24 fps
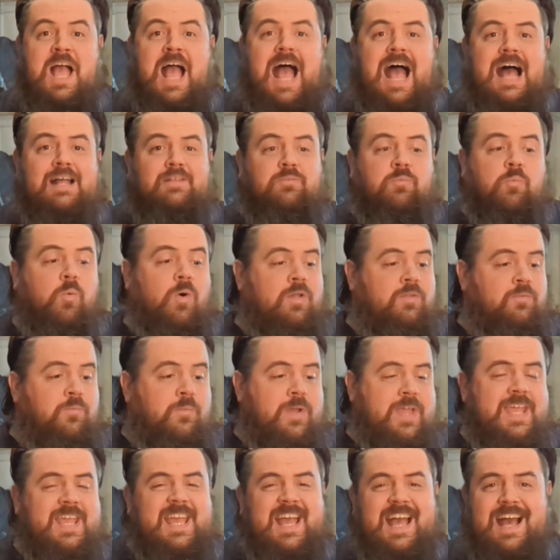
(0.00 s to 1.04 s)
and 1
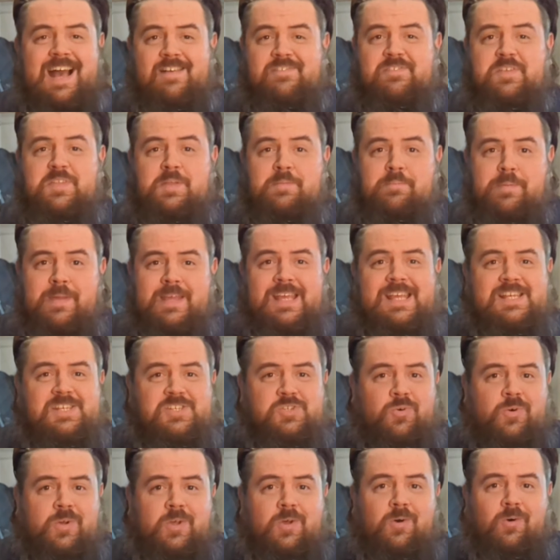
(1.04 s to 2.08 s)
week after the biggest
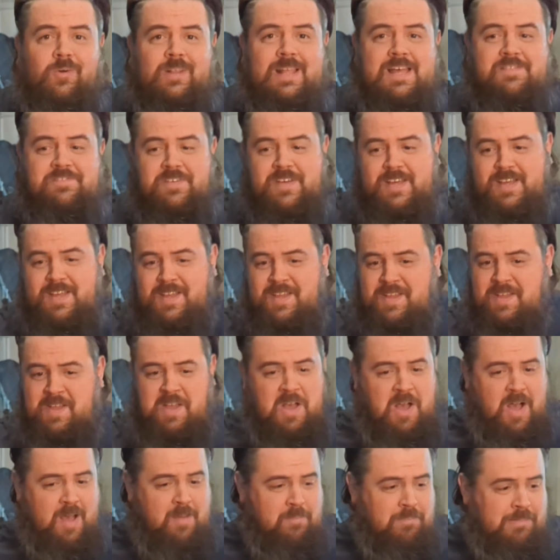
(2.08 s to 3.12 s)
toy haul ever,
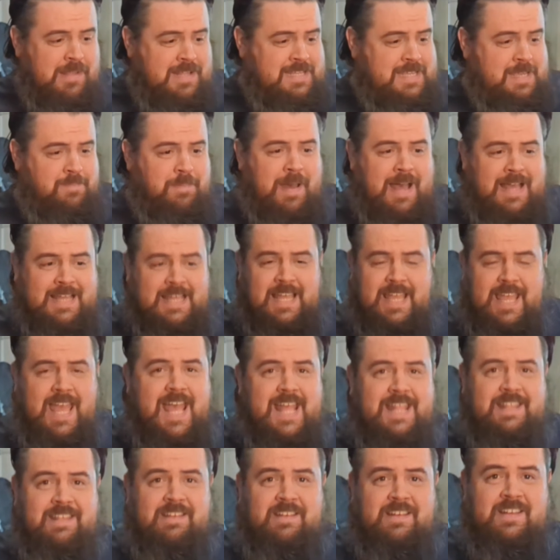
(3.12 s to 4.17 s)
I'm bloody back
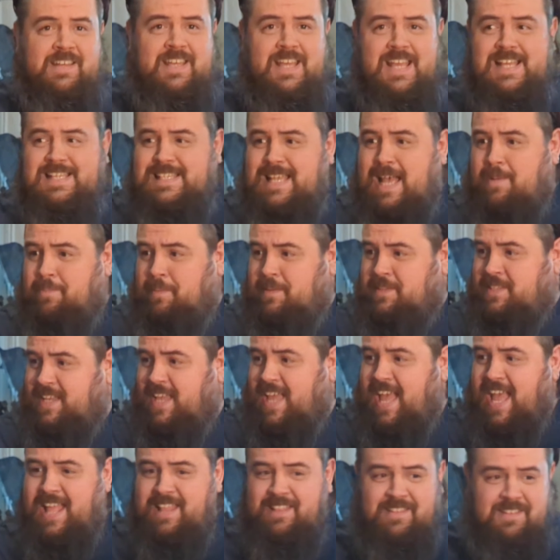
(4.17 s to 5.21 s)
again. It's happened
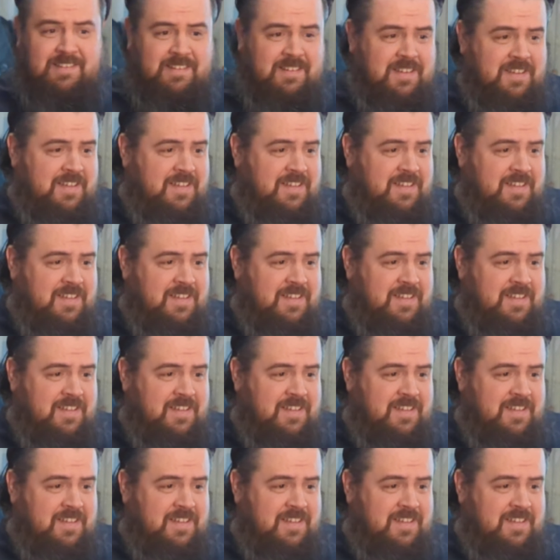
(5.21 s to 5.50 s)
again.